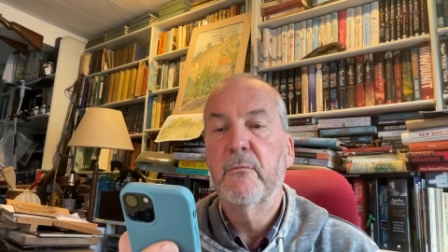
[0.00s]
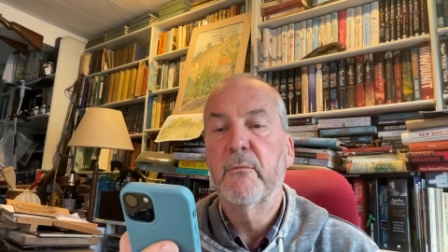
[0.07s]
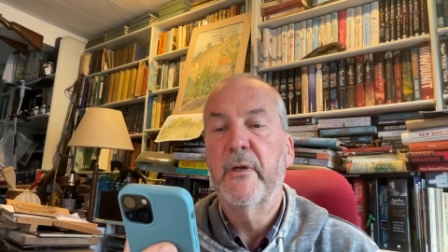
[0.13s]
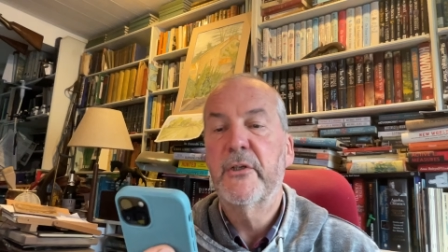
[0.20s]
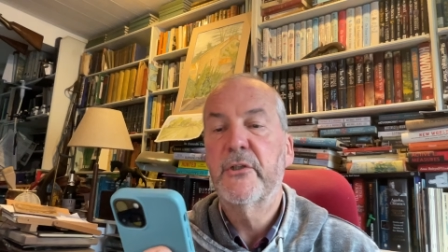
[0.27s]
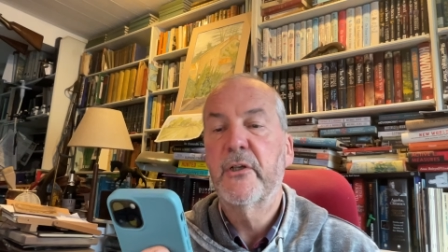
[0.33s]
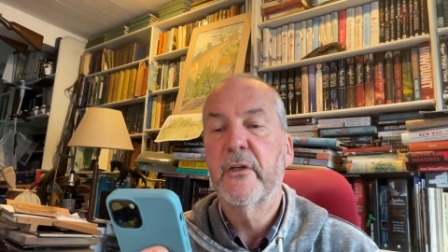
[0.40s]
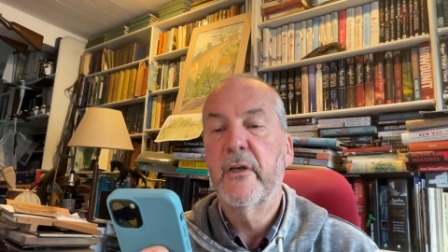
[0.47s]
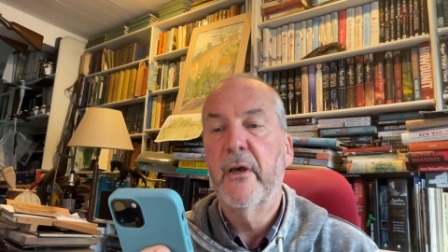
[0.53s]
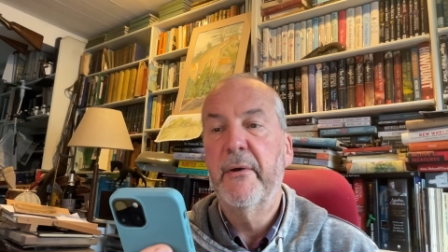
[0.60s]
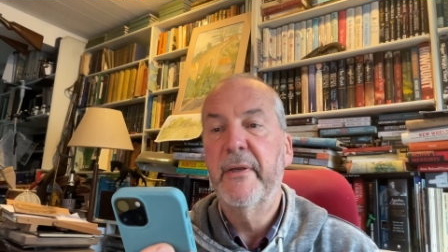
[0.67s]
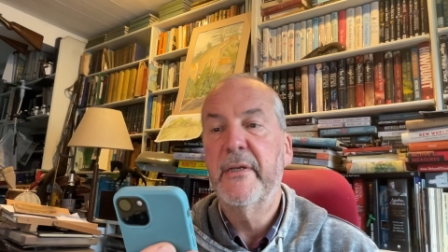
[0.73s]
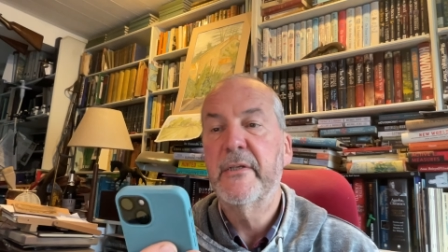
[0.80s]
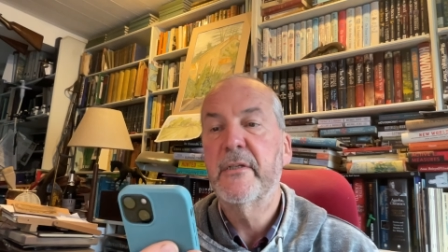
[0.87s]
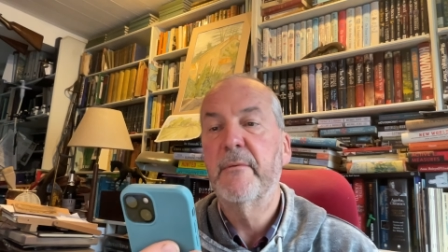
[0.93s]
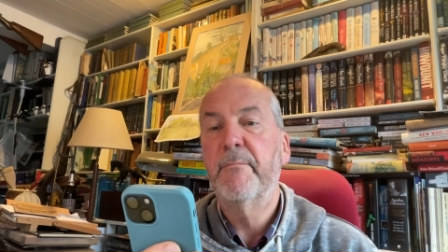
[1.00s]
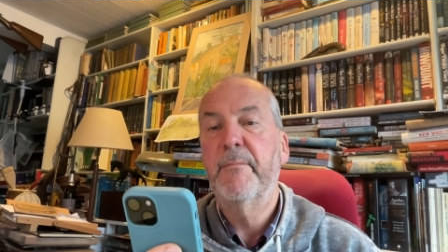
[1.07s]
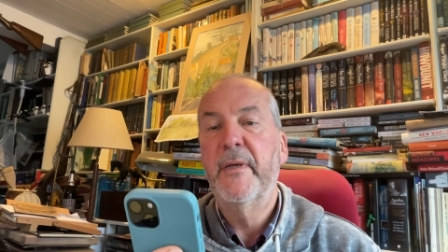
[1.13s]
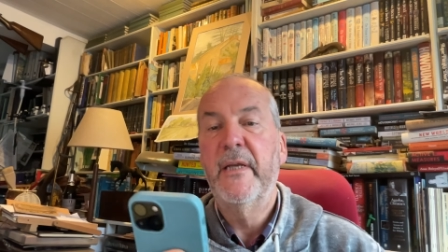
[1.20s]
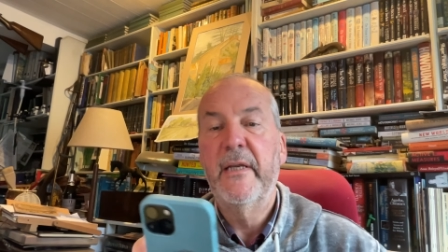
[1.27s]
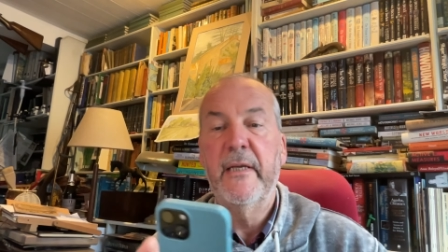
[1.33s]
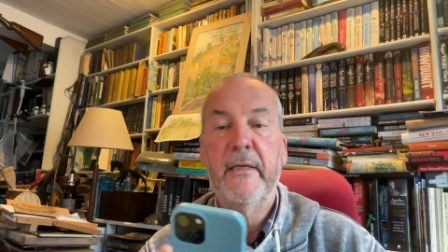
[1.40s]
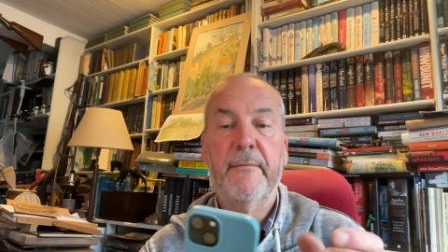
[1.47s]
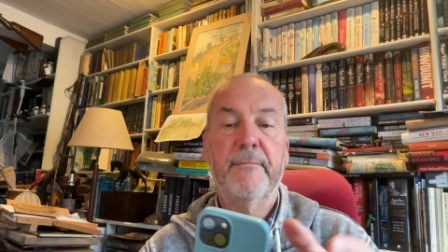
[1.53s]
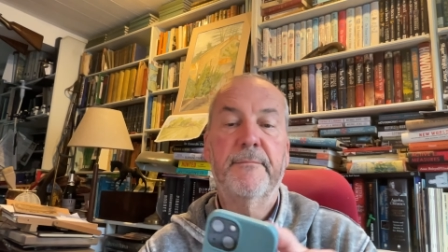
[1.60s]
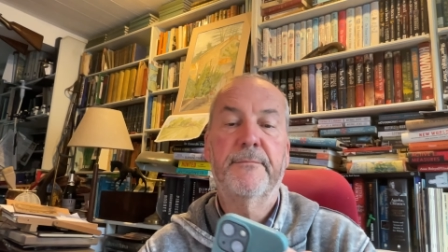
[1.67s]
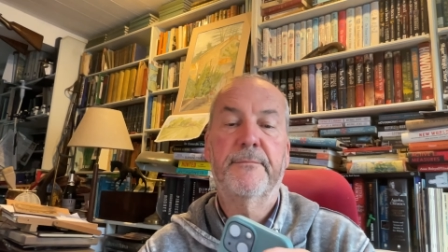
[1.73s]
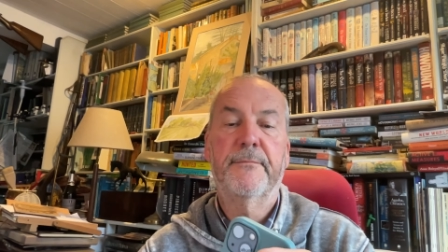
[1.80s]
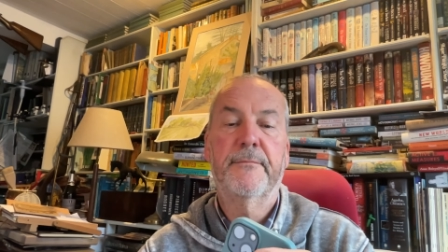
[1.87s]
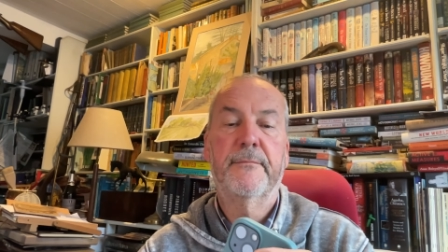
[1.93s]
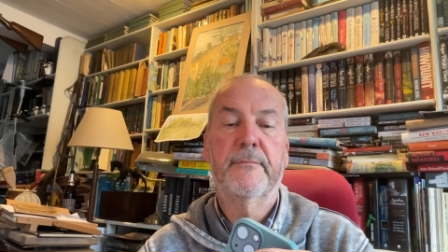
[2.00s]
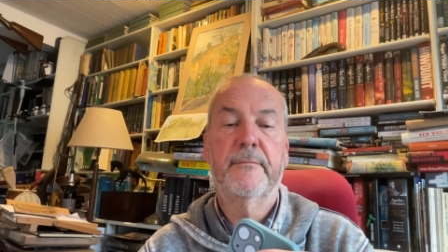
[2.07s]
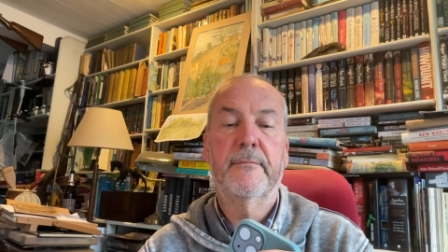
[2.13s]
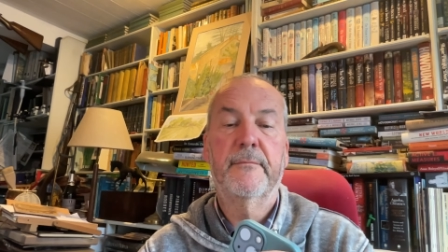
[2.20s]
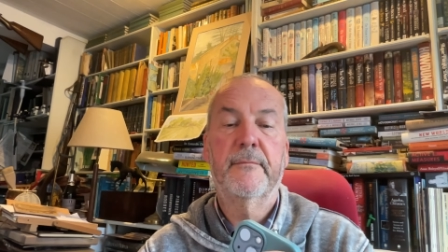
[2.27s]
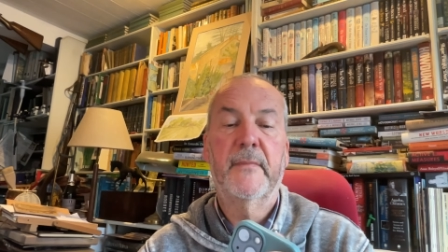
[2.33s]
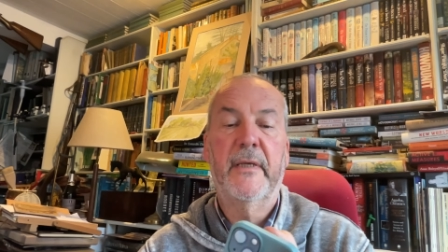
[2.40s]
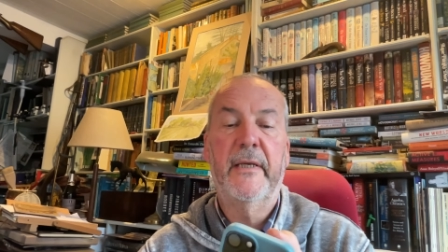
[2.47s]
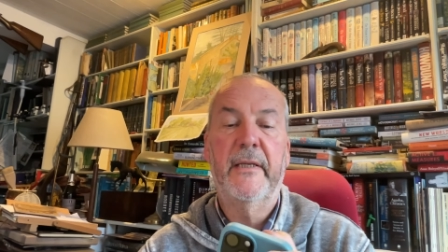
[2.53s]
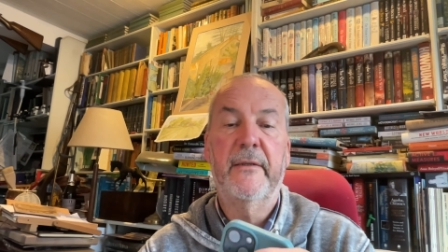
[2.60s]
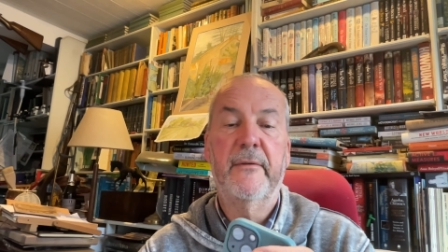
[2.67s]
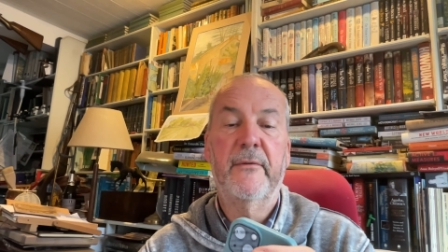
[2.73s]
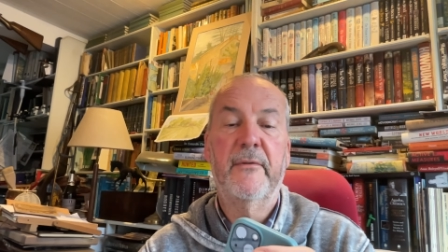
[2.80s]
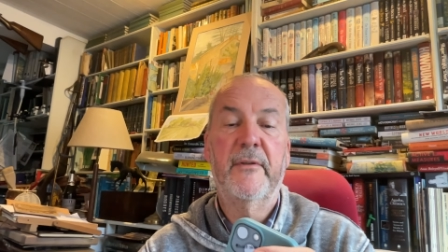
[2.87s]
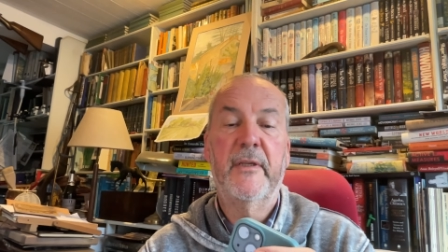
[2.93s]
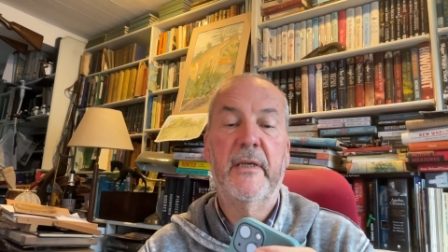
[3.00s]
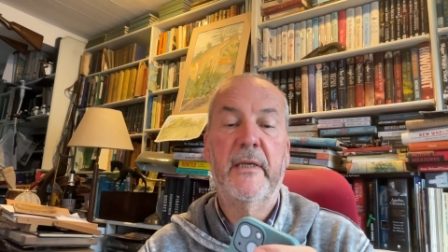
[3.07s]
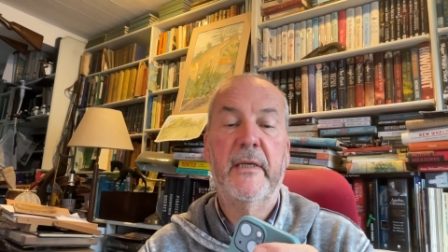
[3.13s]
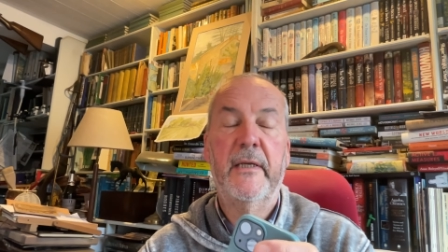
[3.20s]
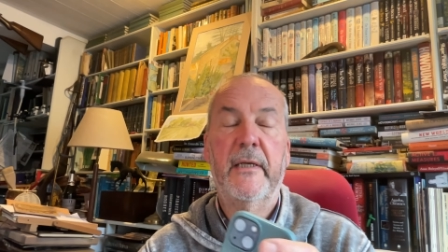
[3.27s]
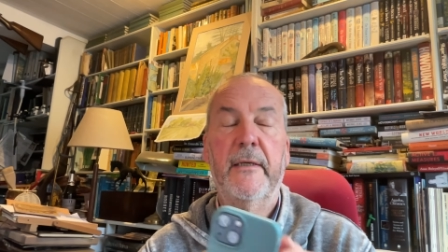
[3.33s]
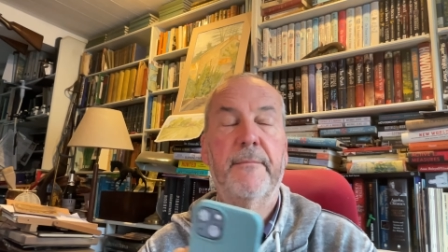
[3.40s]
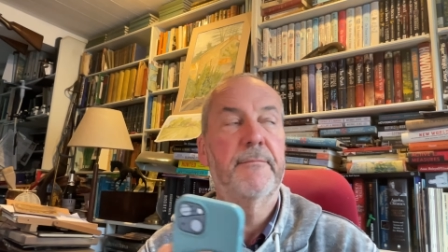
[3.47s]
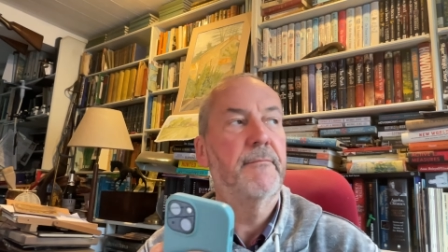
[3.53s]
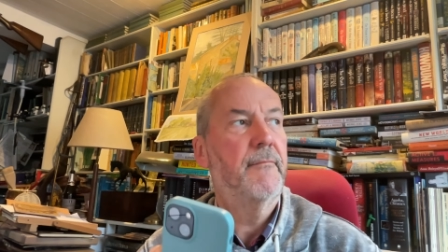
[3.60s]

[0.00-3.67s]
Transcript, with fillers: which are going to be in the